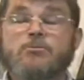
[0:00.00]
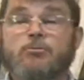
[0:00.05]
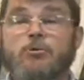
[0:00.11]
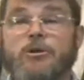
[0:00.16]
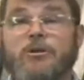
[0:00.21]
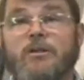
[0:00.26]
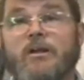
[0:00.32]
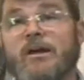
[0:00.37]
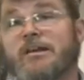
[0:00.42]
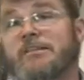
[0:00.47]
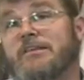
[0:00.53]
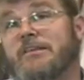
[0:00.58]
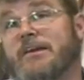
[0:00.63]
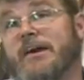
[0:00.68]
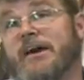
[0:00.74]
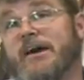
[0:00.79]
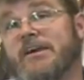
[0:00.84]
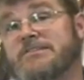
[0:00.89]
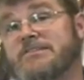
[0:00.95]
We like the
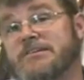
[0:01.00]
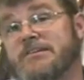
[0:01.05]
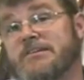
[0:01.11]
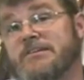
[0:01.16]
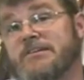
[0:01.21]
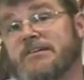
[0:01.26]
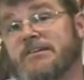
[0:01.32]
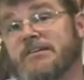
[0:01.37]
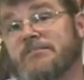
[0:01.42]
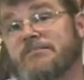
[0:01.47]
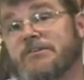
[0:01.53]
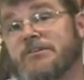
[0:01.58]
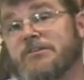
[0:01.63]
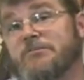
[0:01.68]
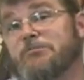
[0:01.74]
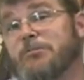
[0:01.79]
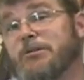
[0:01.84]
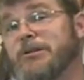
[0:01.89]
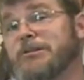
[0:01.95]
idea of a
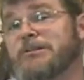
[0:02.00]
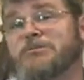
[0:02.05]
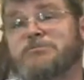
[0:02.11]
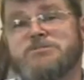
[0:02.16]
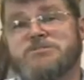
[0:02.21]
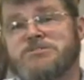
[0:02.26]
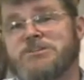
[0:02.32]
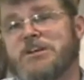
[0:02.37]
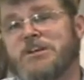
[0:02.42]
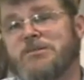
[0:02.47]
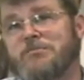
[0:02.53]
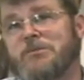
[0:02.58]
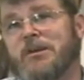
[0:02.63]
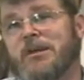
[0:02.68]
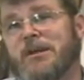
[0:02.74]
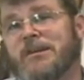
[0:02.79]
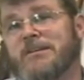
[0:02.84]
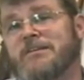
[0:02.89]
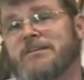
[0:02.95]
completely
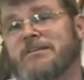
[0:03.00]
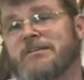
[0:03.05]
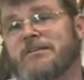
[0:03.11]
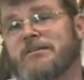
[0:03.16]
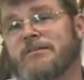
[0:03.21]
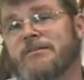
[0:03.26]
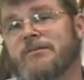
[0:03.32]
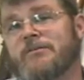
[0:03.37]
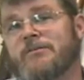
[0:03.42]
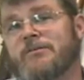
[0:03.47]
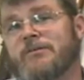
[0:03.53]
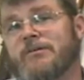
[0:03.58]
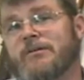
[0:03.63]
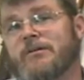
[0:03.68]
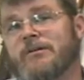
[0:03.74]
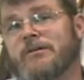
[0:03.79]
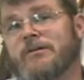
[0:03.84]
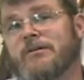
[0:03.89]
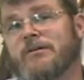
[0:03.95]
machine-made
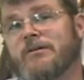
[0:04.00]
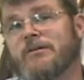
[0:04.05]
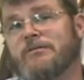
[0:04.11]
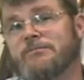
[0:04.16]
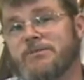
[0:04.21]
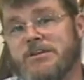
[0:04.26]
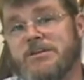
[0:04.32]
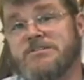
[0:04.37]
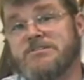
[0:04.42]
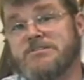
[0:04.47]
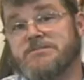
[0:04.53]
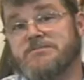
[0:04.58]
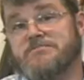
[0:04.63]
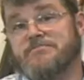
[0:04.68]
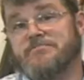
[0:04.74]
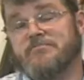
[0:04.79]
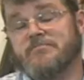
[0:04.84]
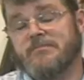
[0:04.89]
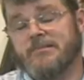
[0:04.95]
piece.
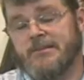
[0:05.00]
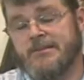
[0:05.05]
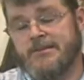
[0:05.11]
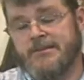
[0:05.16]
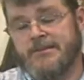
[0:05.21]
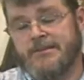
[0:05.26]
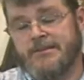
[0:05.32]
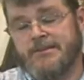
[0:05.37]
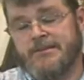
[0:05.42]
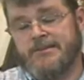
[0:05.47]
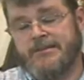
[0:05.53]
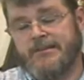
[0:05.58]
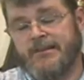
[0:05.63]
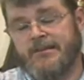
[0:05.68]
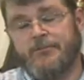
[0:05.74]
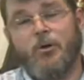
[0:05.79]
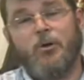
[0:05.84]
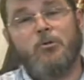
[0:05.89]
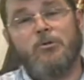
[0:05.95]

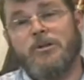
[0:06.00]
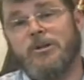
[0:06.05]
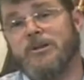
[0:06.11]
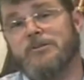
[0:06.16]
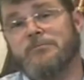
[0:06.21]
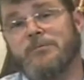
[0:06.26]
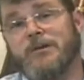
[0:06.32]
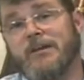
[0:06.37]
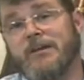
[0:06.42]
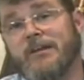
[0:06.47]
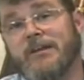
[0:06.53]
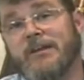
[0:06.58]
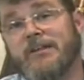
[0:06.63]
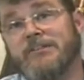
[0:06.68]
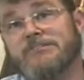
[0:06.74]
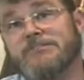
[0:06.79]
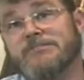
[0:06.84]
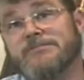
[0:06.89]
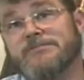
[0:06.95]
I'm holding it in my
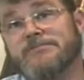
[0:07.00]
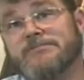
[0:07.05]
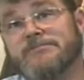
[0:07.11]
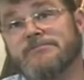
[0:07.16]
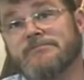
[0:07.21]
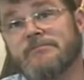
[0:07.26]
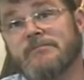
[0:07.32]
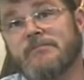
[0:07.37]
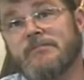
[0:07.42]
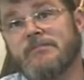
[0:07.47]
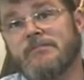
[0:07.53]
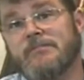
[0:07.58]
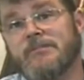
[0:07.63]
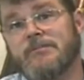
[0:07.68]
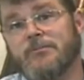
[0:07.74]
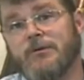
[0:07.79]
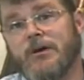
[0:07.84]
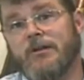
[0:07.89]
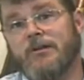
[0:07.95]
hands.
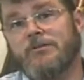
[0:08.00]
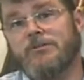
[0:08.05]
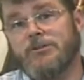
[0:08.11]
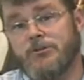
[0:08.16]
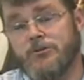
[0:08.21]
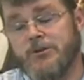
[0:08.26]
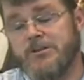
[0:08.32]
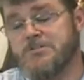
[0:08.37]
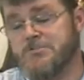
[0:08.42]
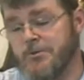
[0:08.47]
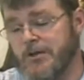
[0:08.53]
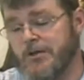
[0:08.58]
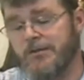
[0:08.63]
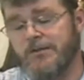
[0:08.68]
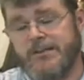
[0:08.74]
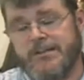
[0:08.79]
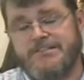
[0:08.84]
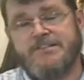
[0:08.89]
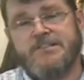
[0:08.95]
The model, the U.S.
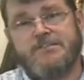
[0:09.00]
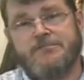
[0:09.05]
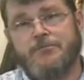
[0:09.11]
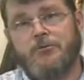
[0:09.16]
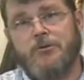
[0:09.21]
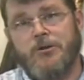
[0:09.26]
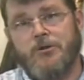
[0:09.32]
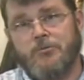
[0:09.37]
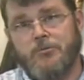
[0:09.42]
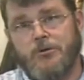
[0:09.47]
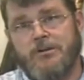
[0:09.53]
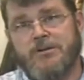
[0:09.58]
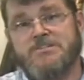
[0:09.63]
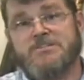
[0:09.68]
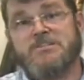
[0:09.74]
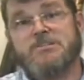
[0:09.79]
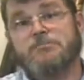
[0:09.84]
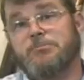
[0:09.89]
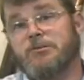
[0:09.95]
model 1841,
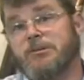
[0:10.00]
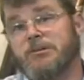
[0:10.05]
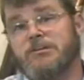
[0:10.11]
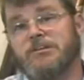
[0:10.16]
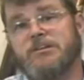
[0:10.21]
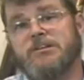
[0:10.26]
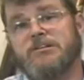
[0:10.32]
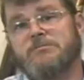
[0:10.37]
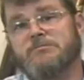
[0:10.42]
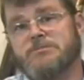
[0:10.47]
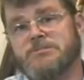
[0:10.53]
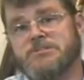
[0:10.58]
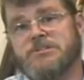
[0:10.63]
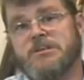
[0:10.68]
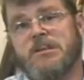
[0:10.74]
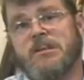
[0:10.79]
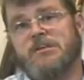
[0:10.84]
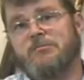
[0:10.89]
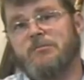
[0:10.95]
is completely
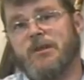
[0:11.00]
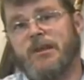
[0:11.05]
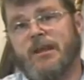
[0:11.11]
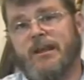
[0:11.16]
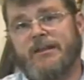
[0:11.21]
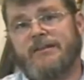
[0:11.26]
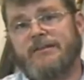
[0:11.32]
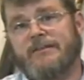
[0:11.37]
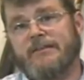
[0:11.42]
machine-made.